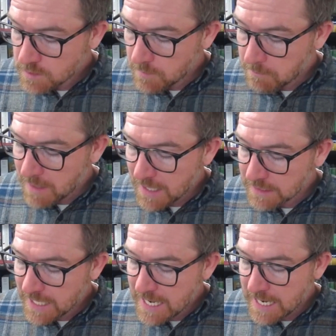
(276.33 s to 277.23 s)

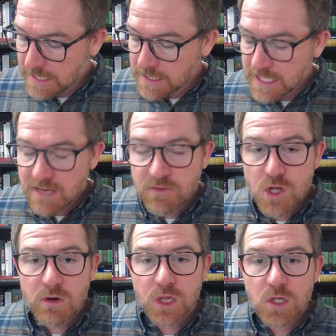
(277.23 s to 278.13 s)
balein, even
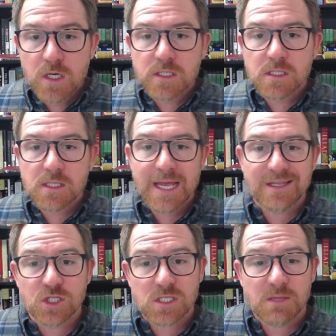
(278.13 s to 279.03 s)
though it looks like
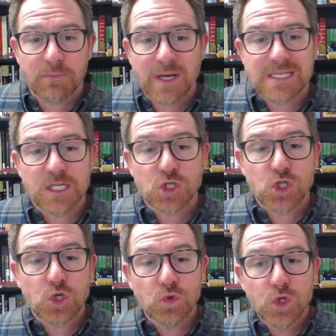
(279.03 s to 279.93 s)
just the present
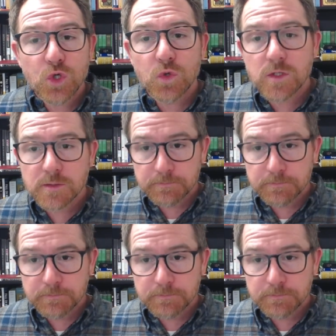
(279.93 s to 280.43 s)
too loose,